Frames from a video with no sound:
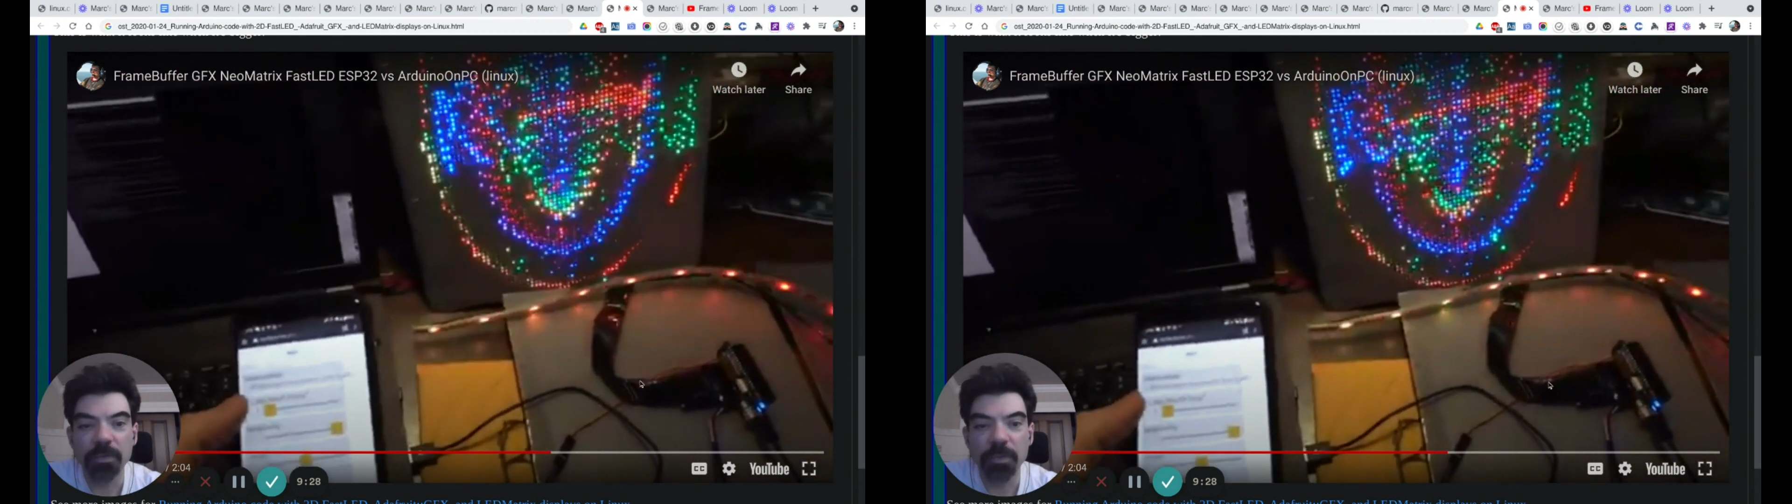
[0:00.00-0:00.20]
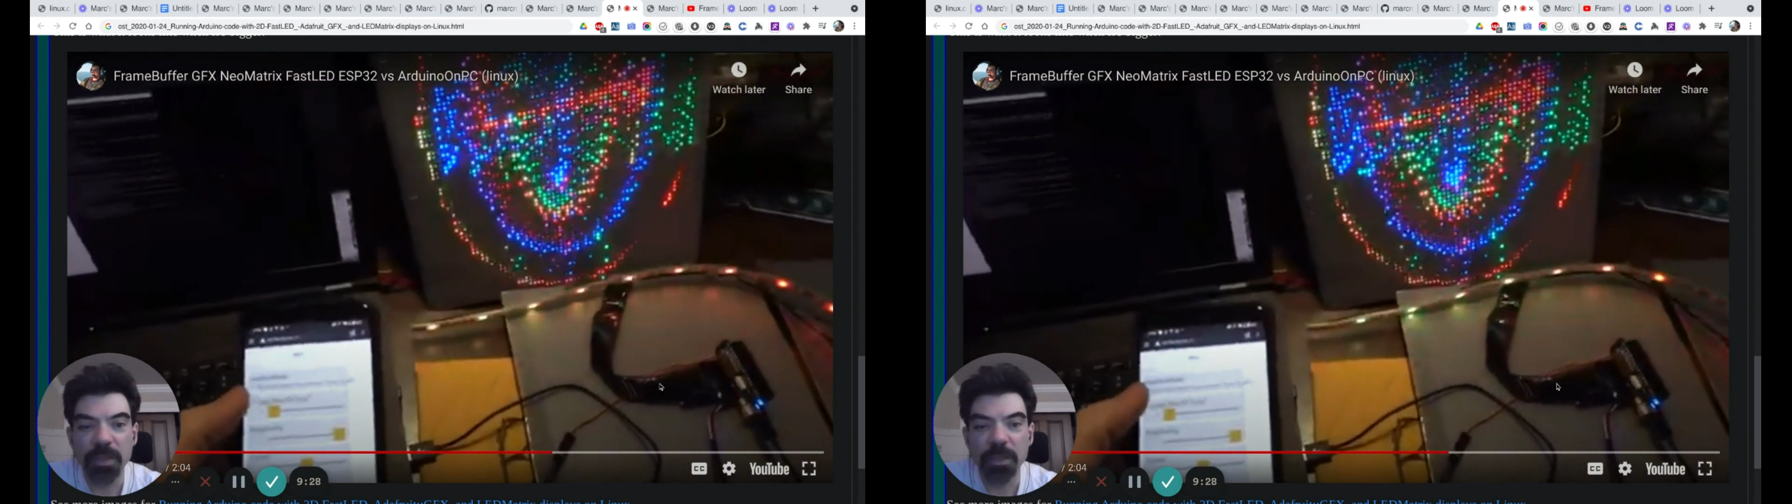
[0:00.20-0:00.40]

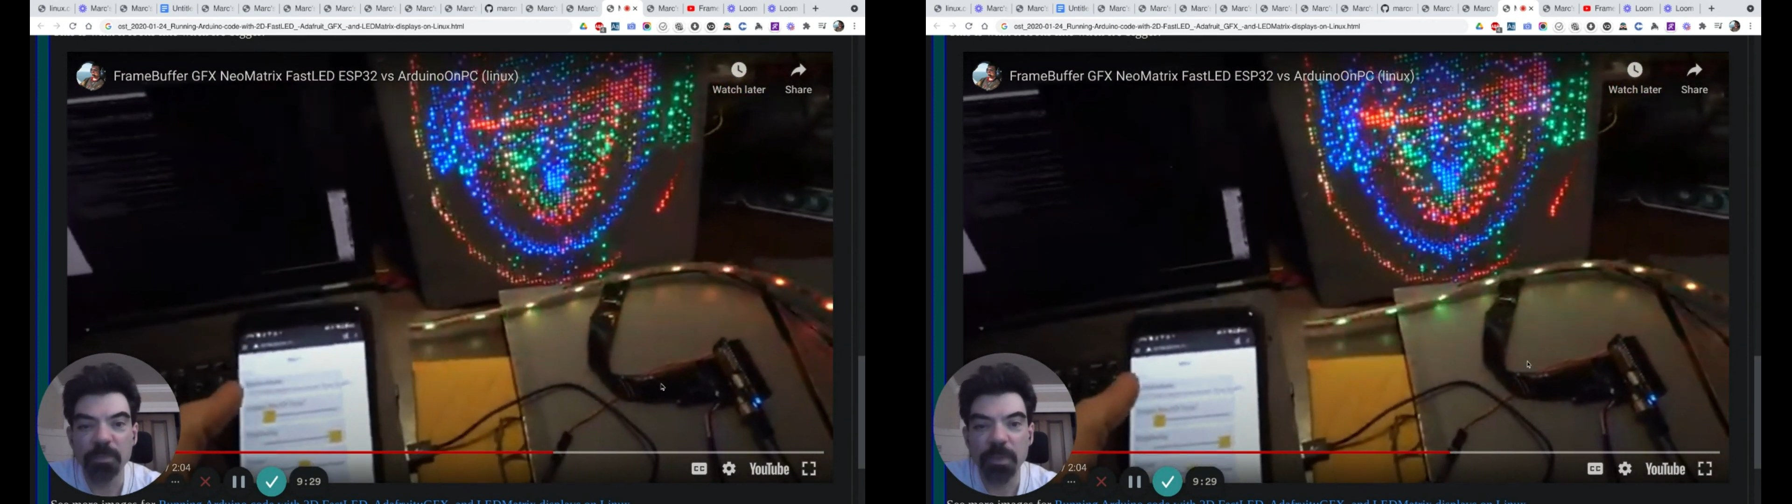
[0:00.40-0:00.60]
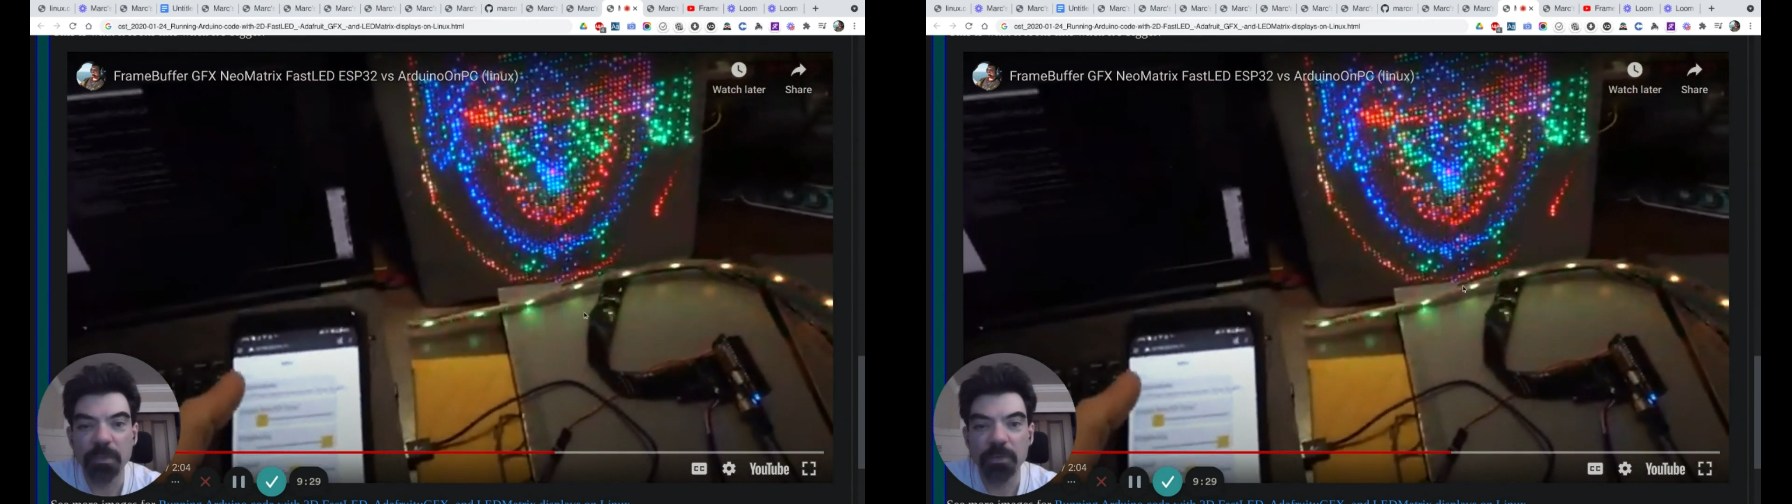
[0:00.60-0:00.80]
from the
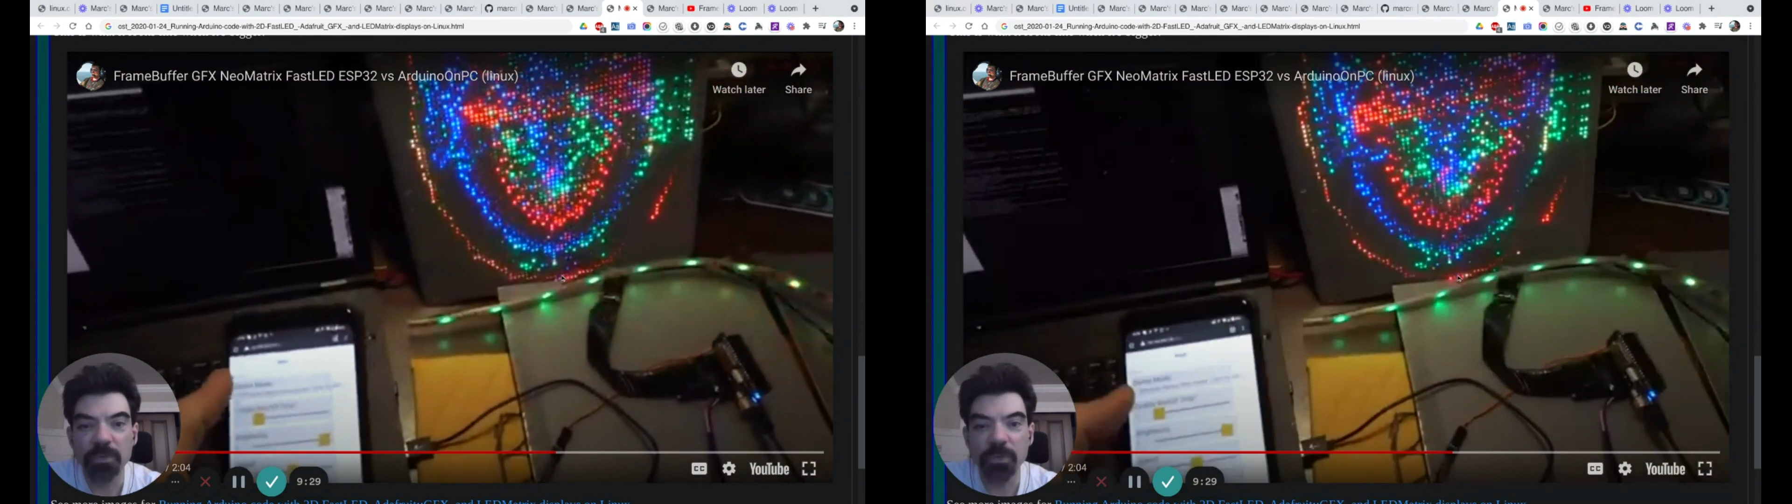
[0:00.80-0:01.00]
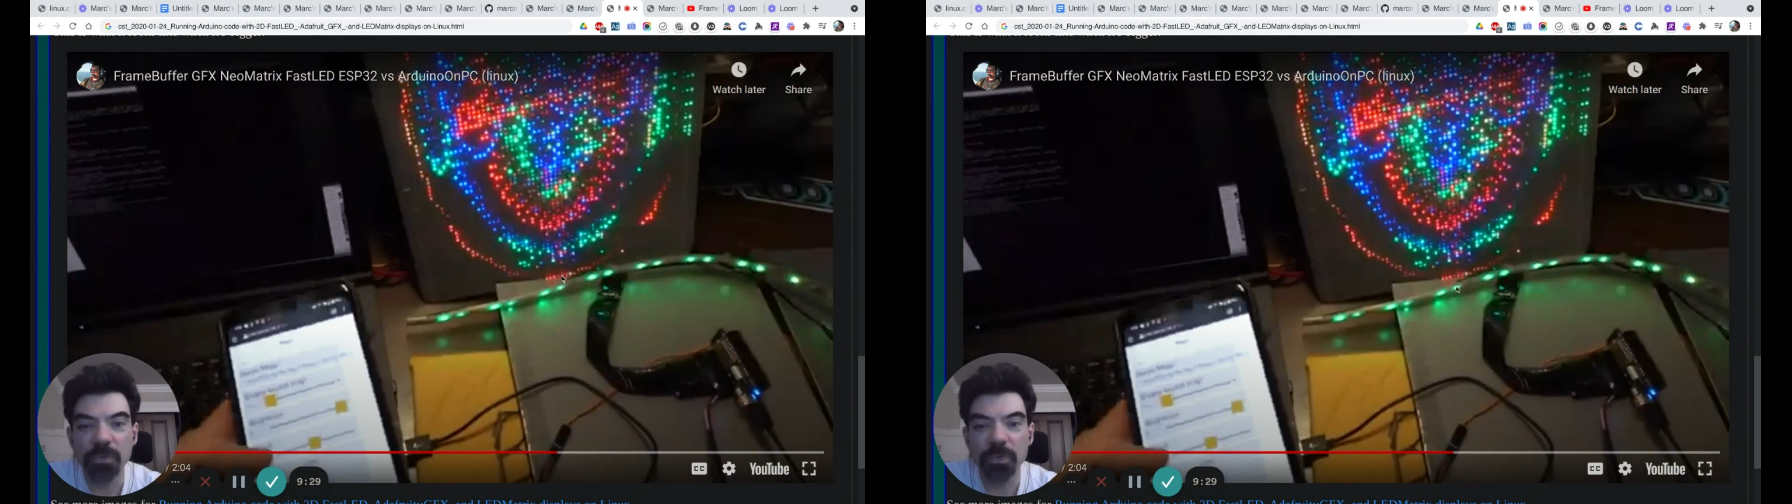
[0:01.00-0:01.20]

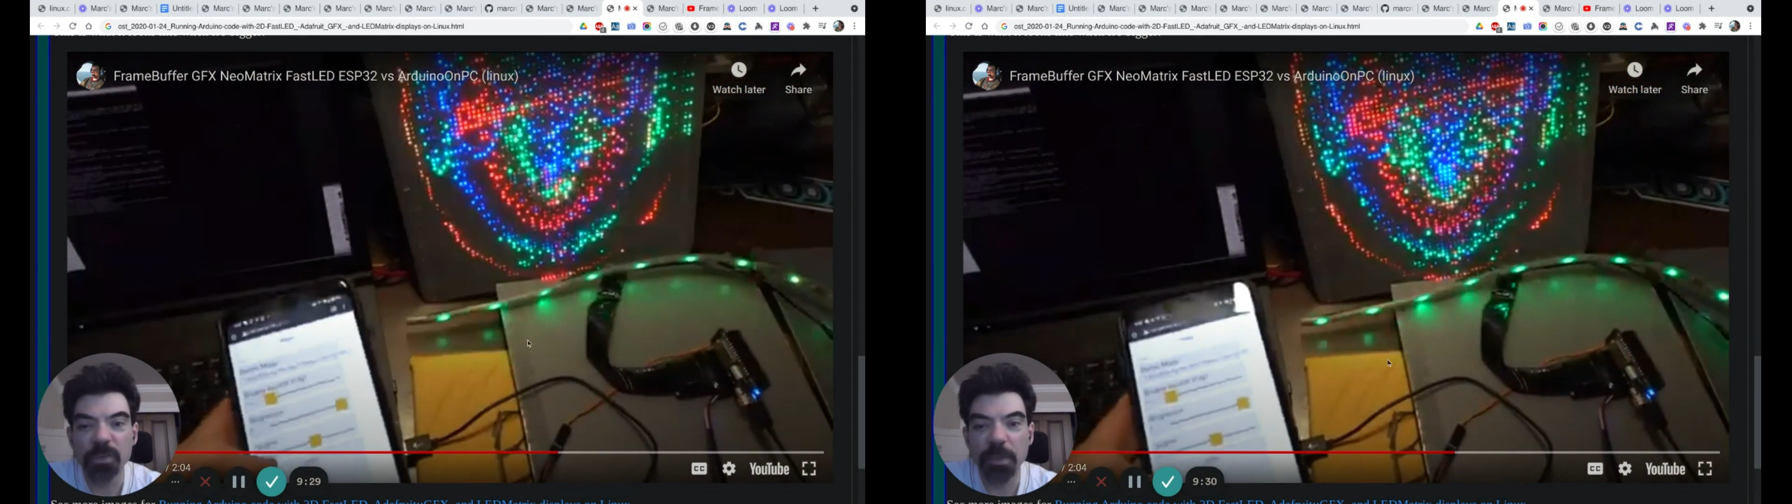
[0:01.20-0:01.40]
ESP32.